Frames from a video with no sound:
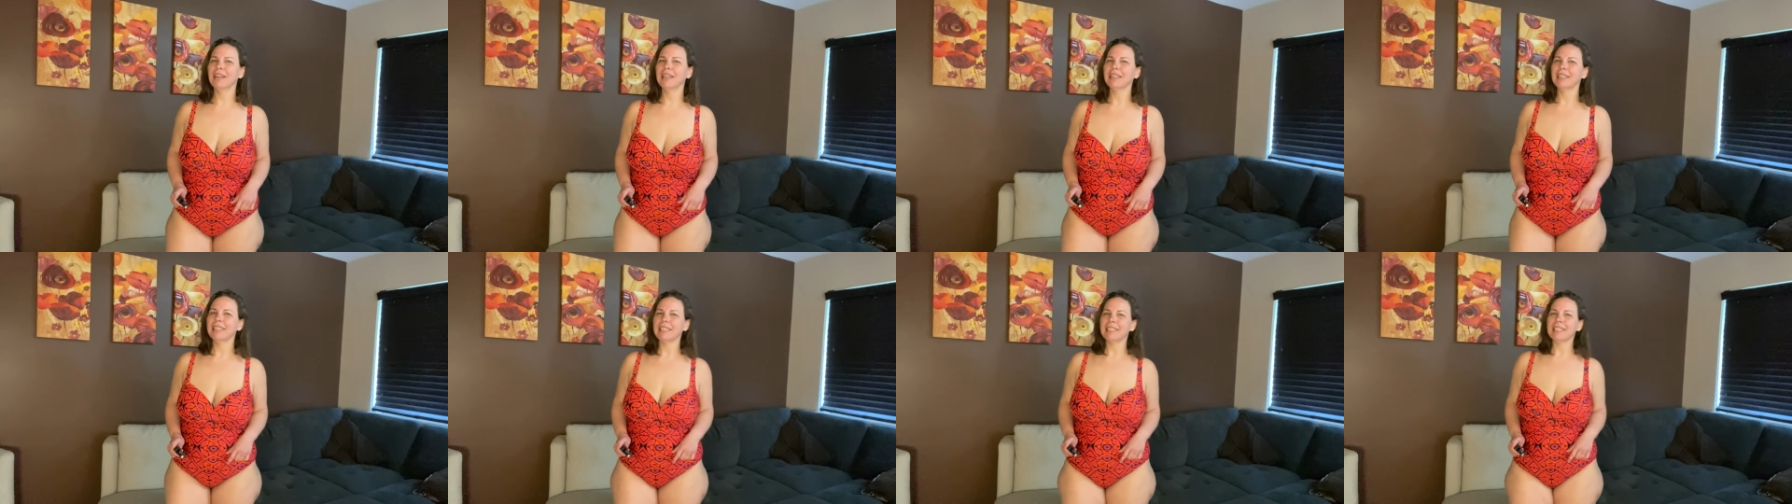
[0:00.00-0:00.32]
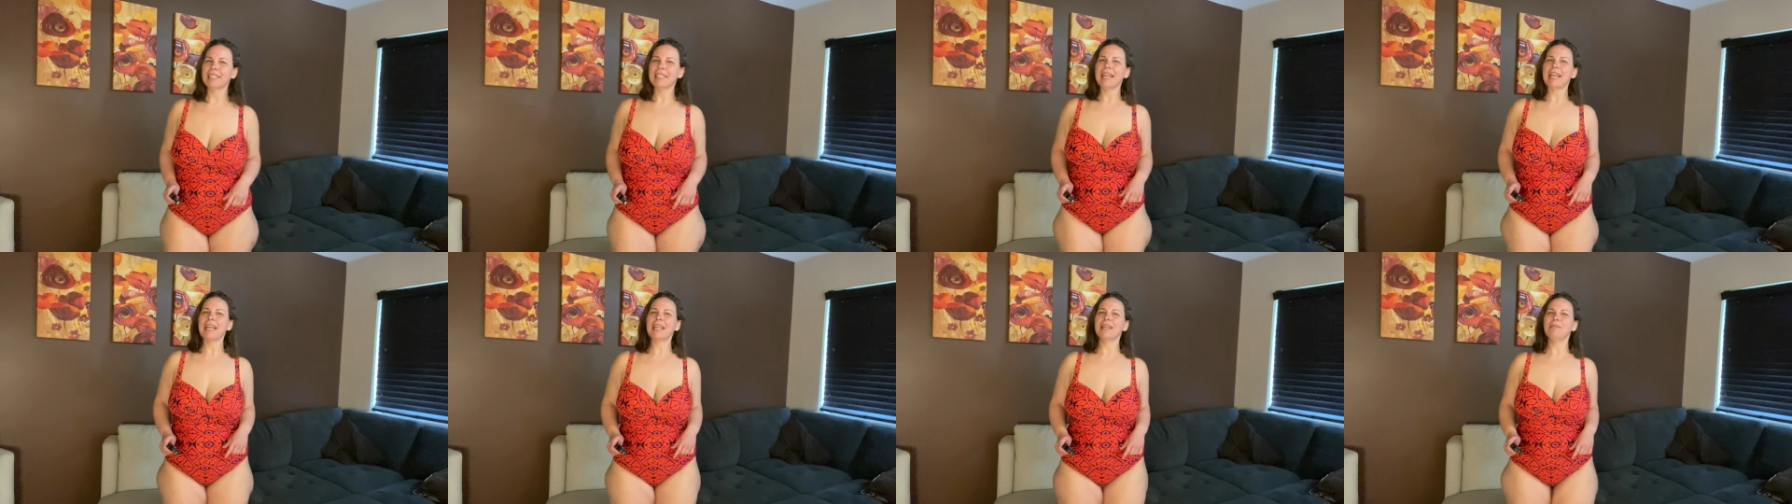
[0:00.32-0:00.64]
I'm gonna
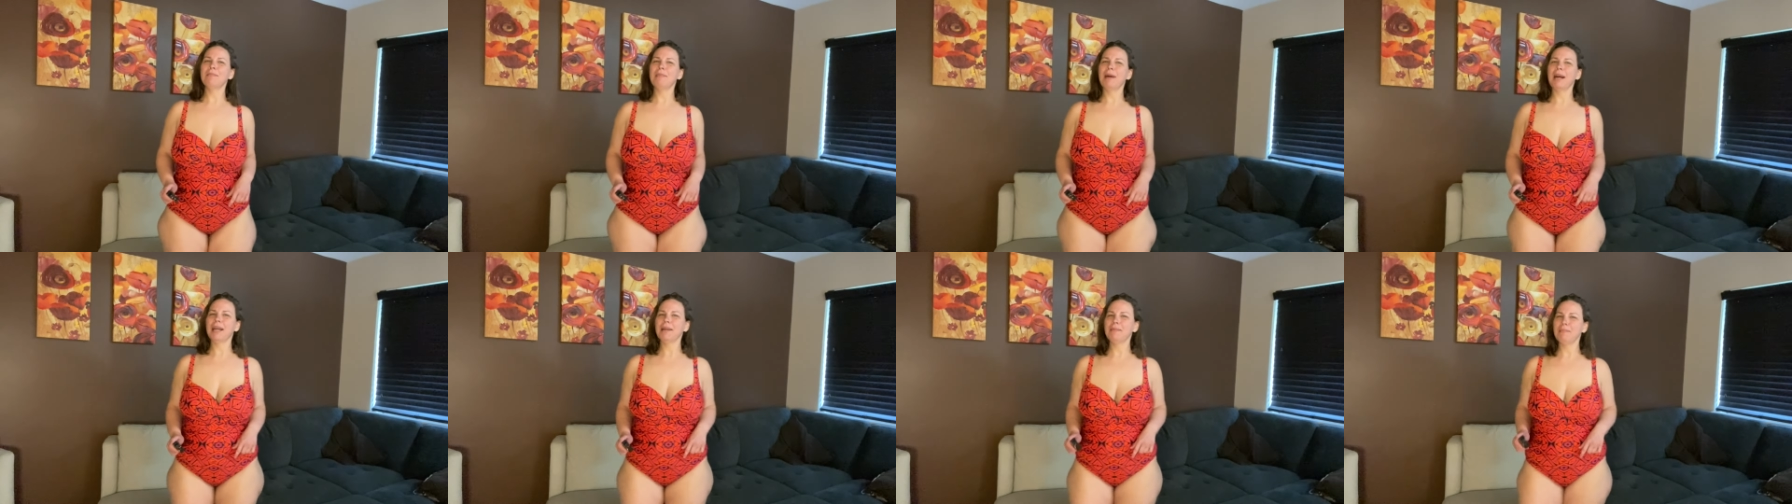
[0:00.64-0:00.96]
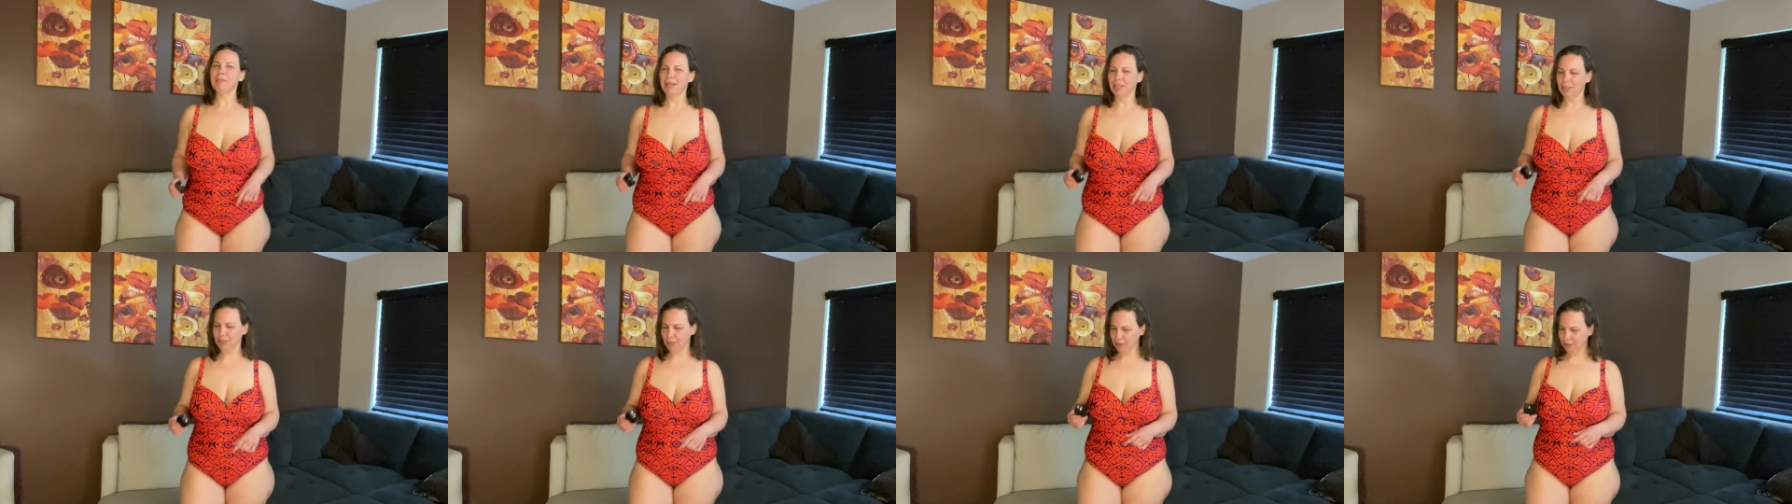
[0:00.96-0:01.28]
take my
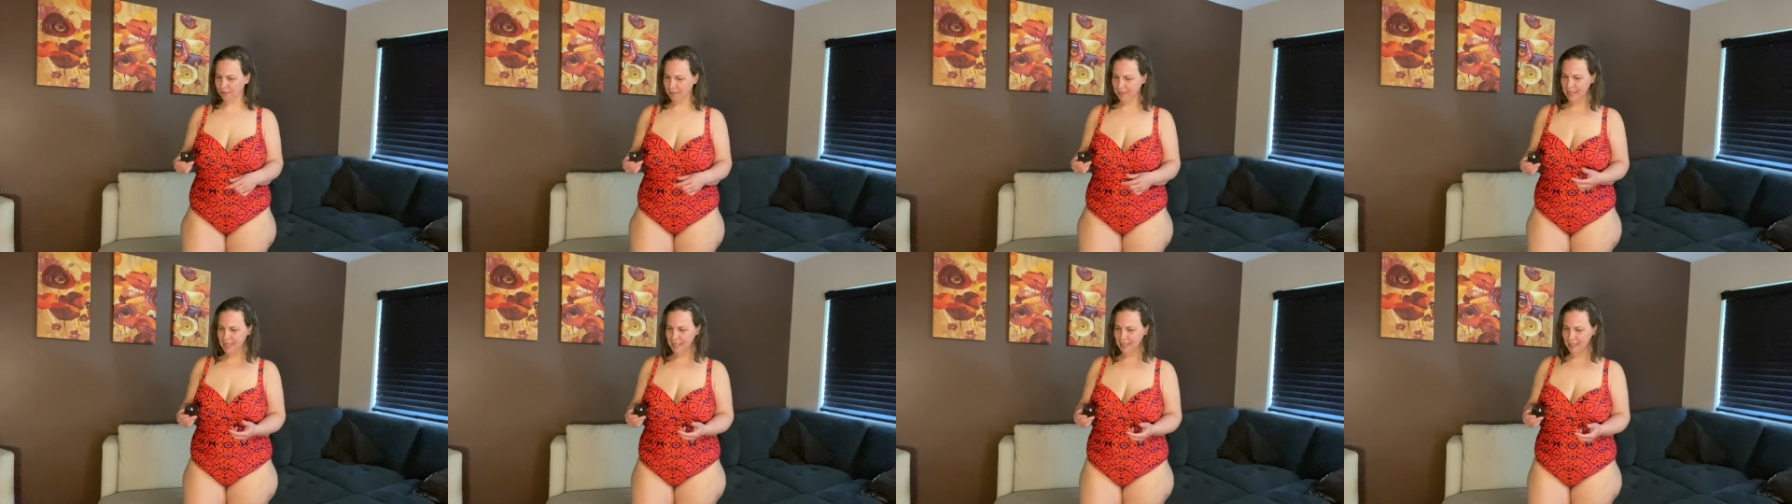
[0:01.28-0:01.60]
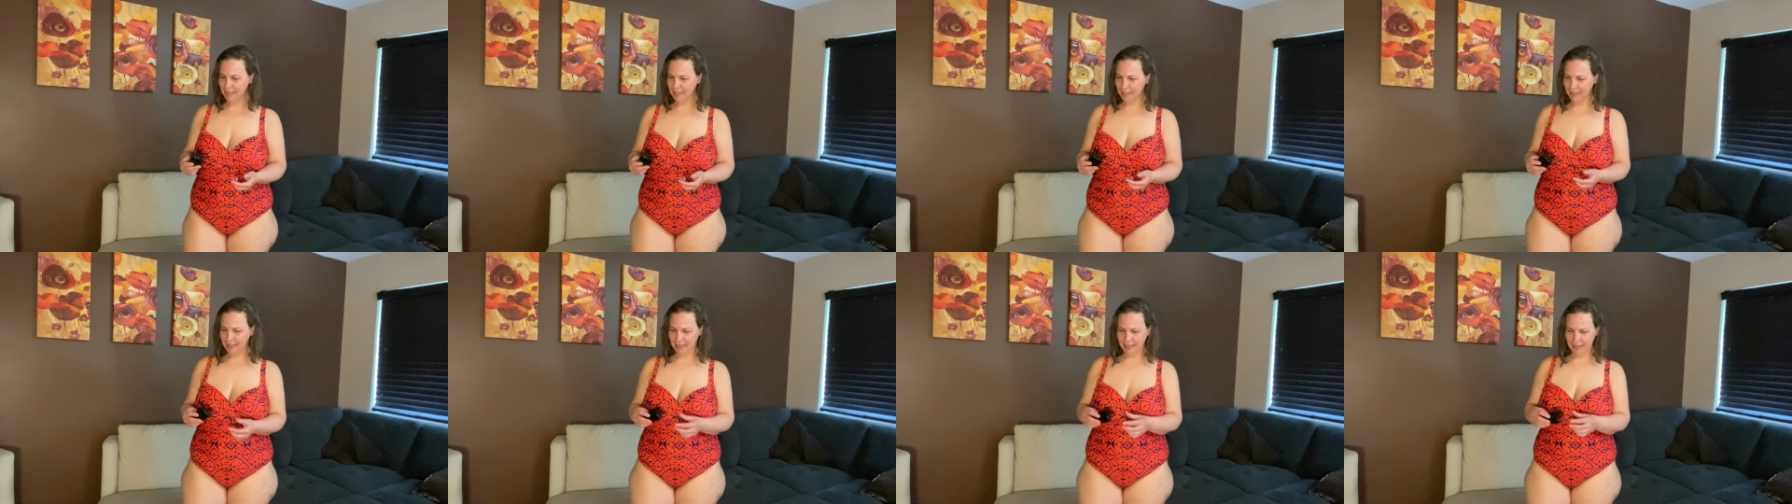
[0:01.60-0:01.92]

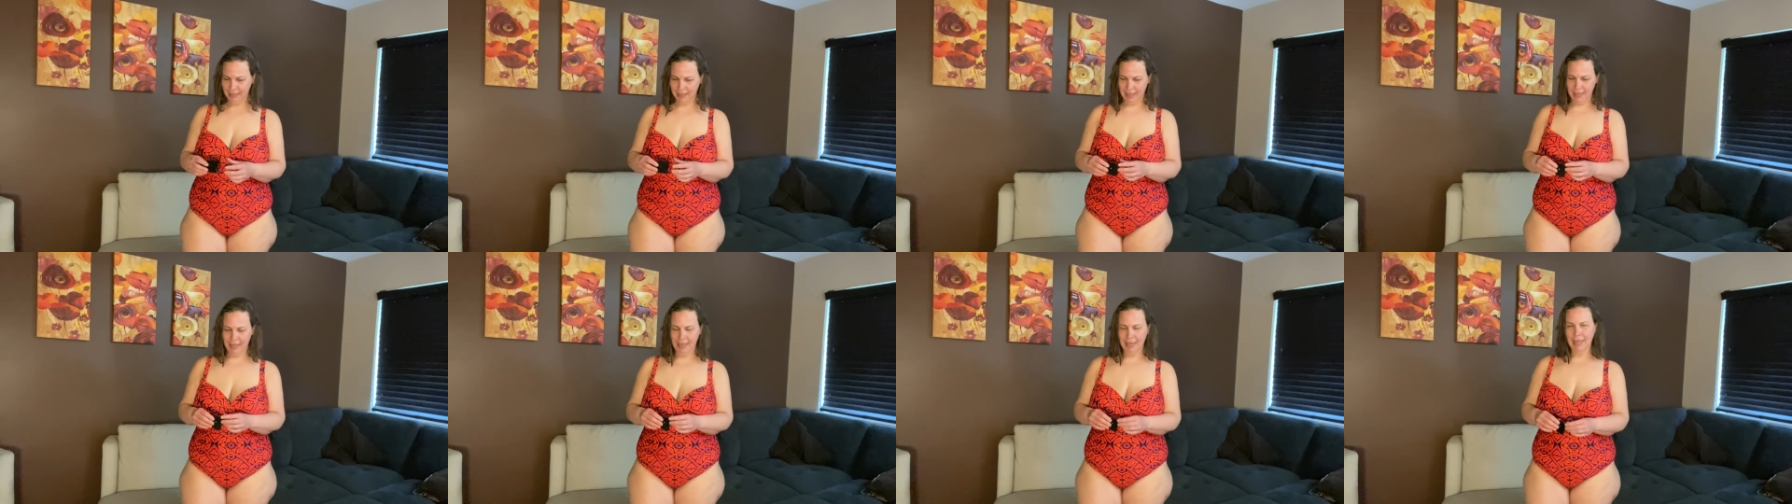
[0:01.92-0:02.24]
measurements